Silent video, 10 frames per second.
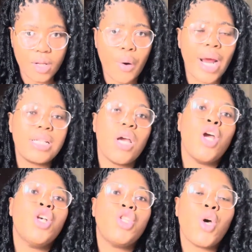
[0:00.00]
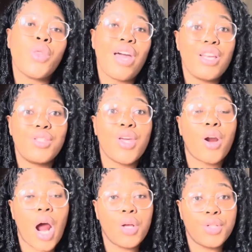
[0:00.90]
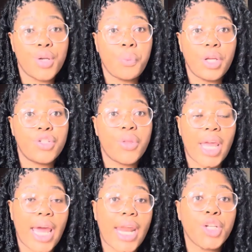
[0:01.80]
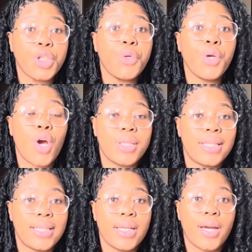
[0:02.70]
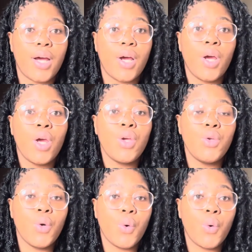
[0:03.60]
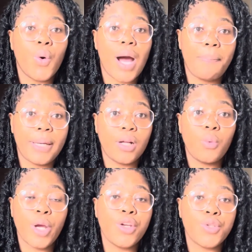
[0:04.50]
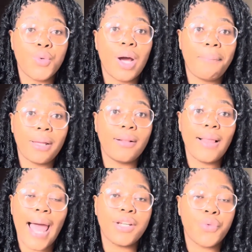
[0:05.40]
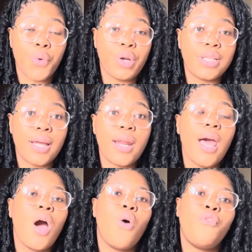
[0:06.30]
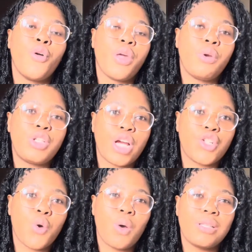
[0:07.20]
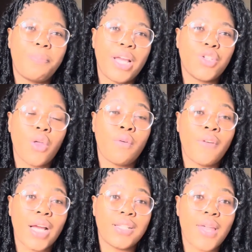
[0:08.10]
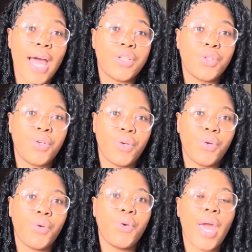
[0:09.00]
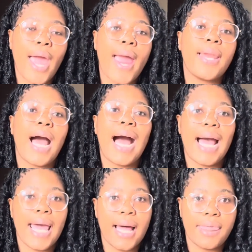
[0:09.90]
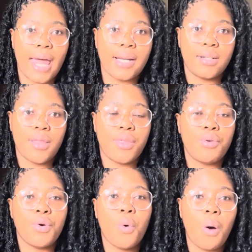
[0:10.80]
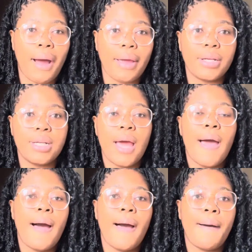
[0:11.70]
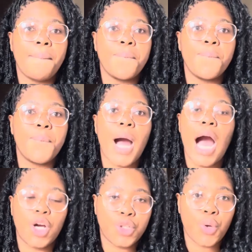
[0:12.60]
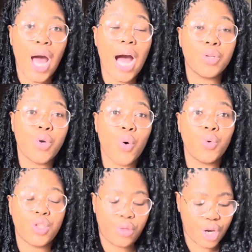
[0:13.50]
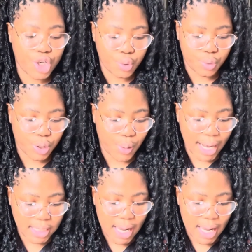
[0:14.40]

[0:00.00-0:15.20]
All right, so that is the grounds in which they can actually reconsider your appeal when you do appeal, and the reason for the rejection was based on the fact that you earn higher than the required household threshold, right?